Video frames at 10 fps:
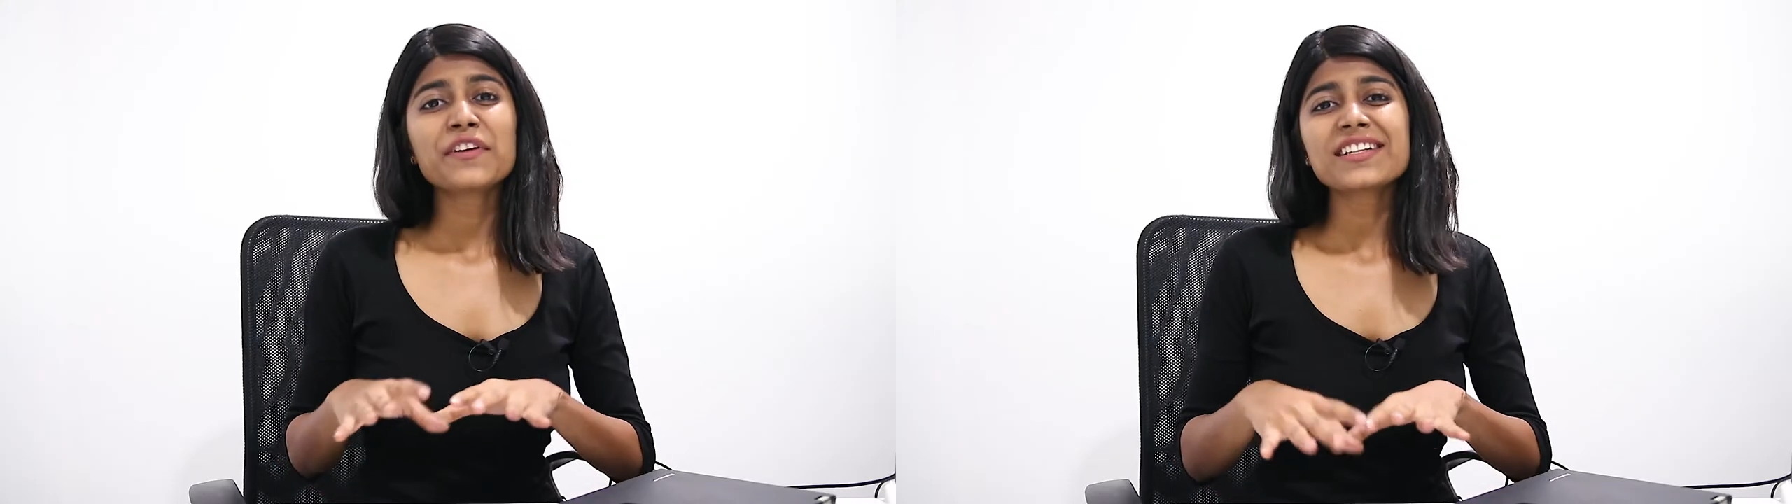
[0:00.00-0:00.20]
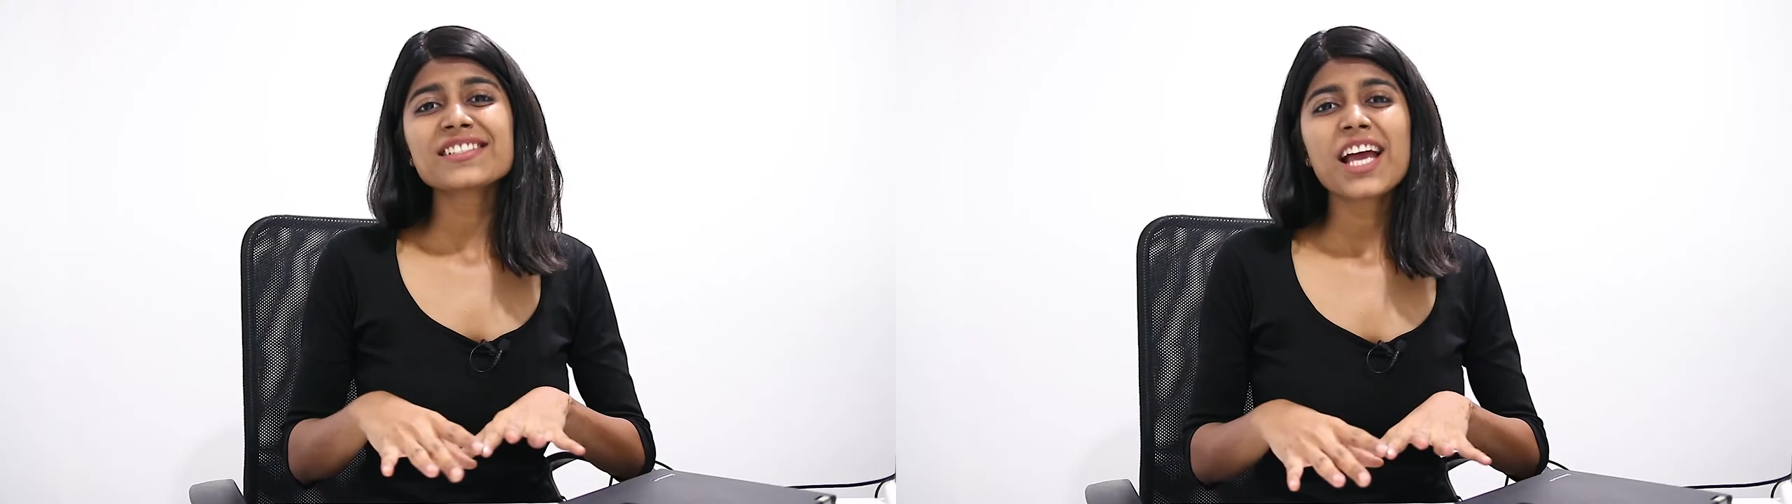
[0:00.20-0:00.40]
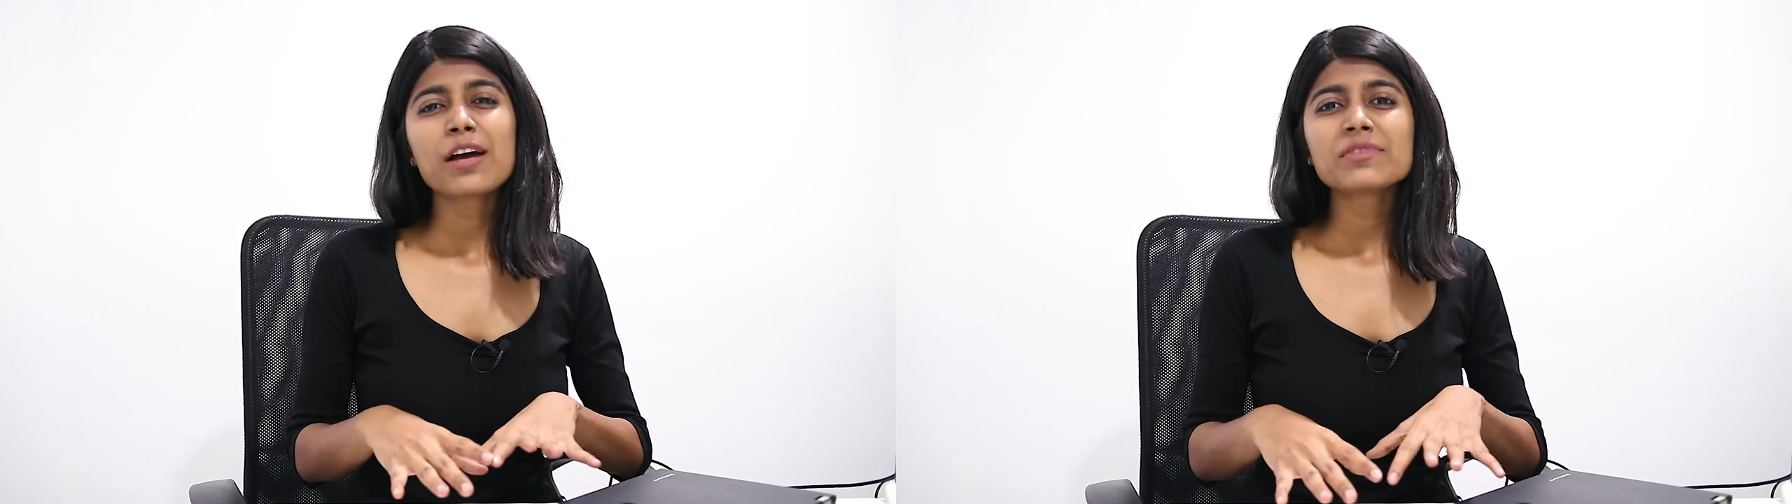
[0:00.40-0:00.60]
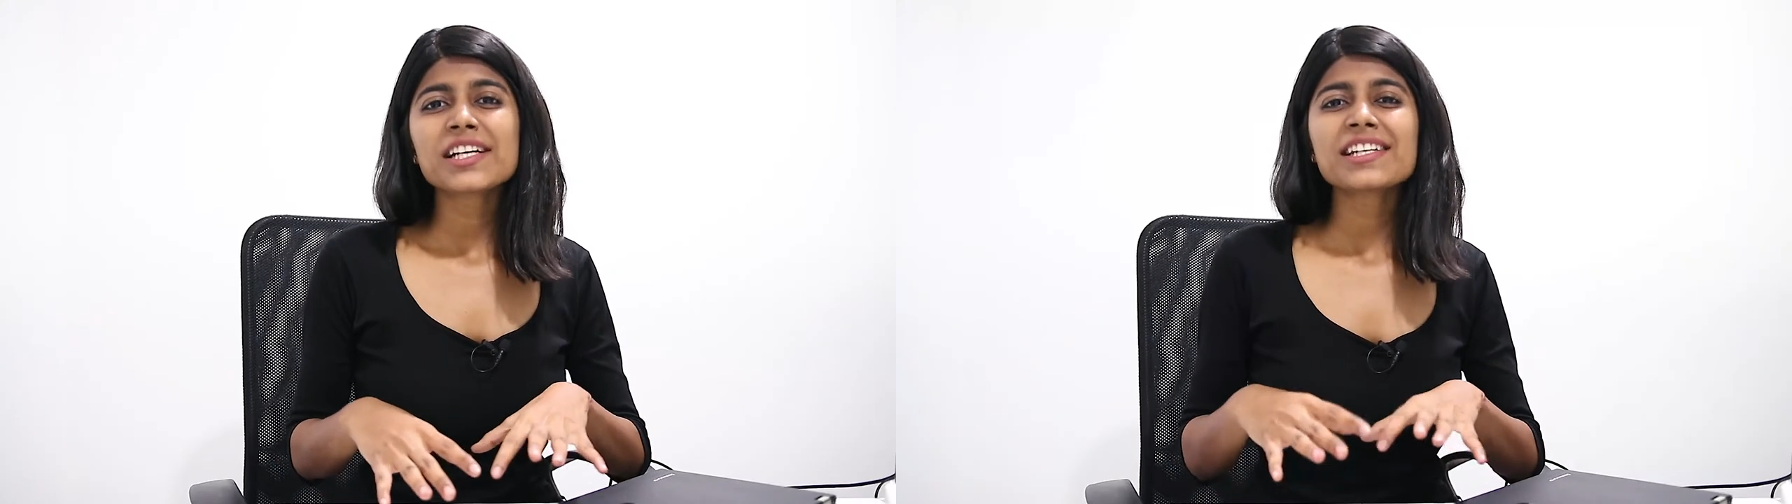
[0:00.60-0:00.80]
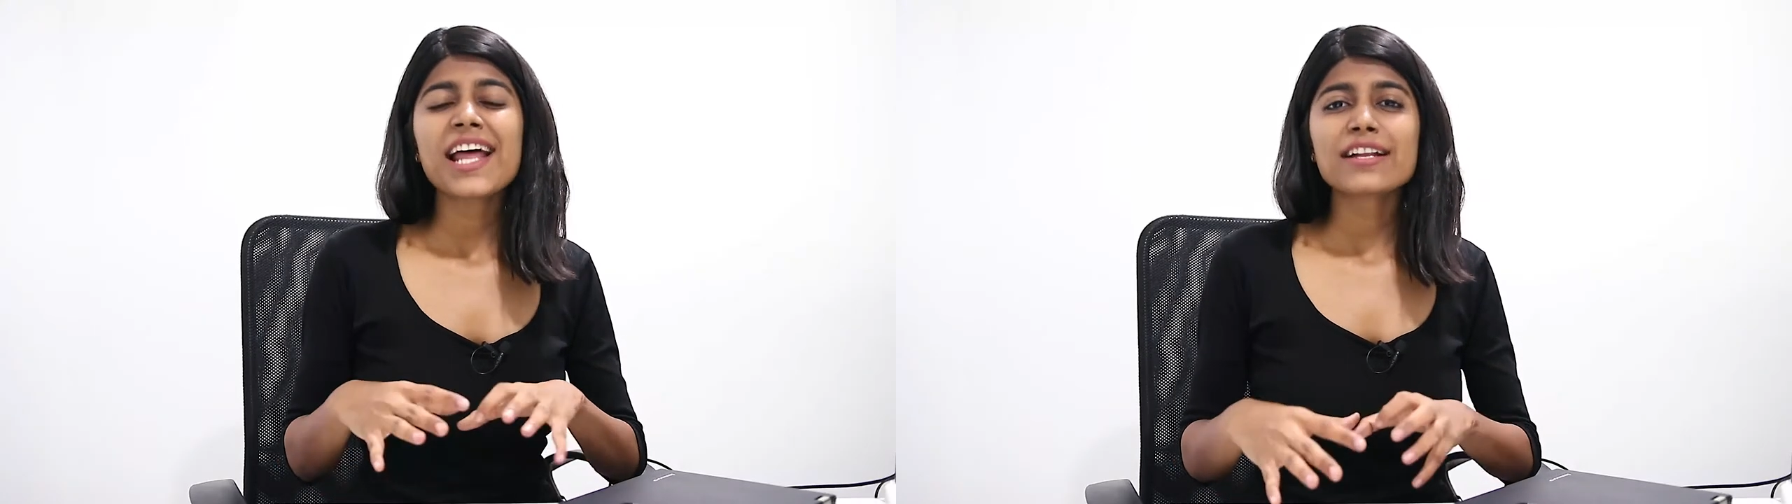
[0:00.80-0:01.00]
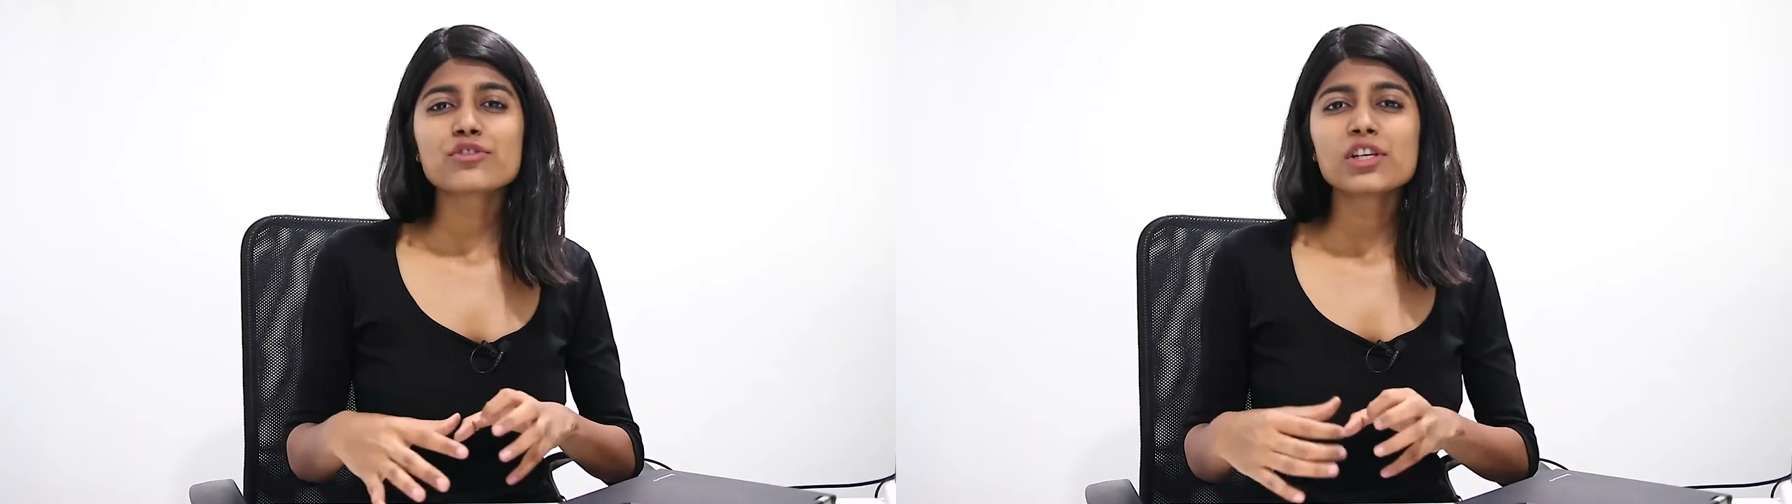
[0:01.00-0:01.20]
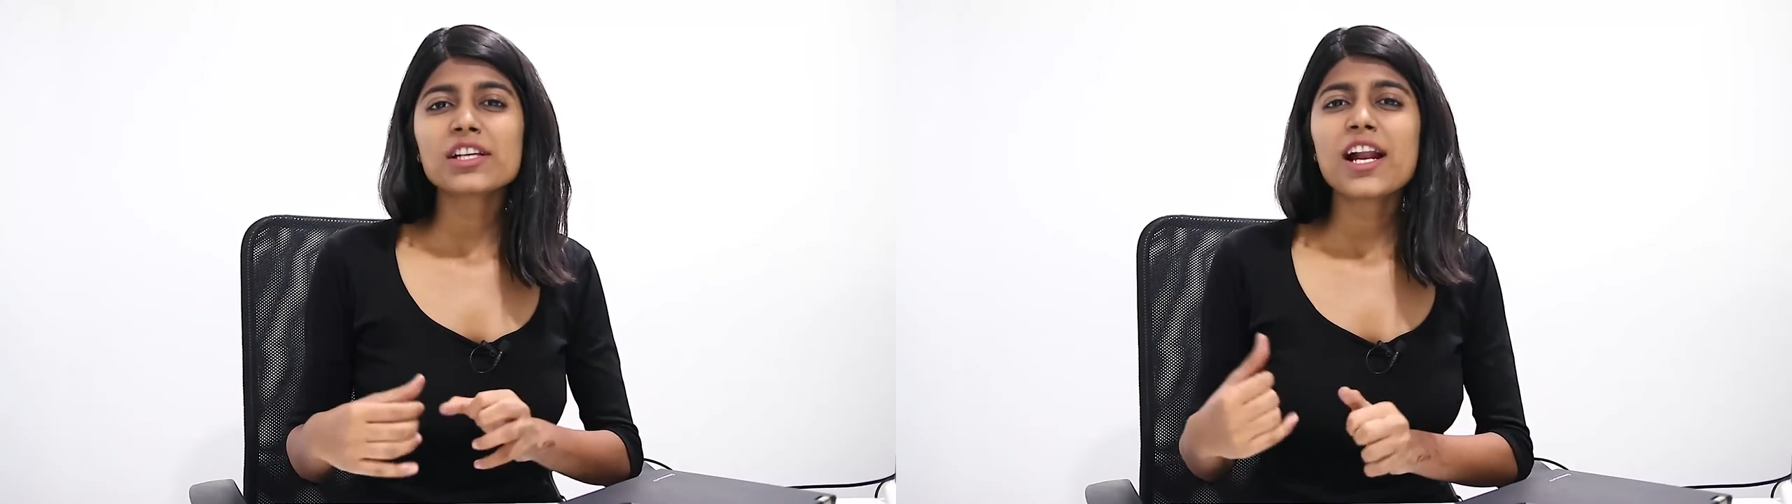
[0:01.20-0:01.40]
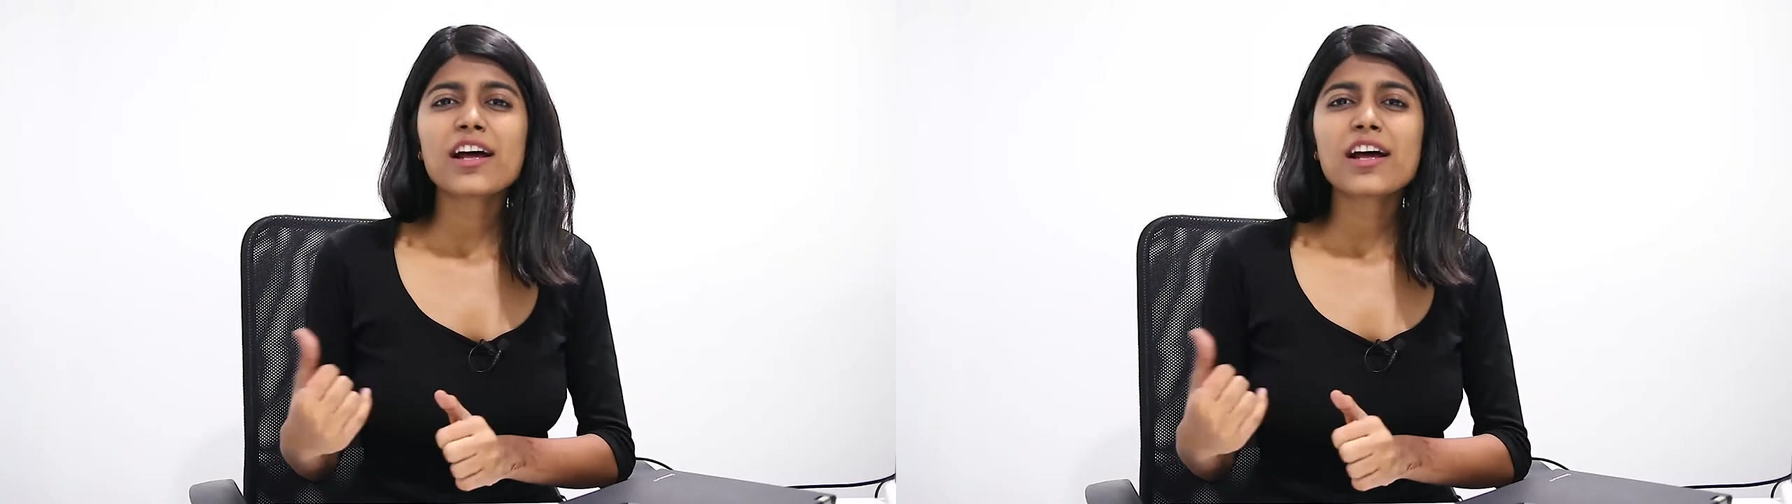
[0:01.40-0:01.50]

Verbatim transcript: front camera in natural and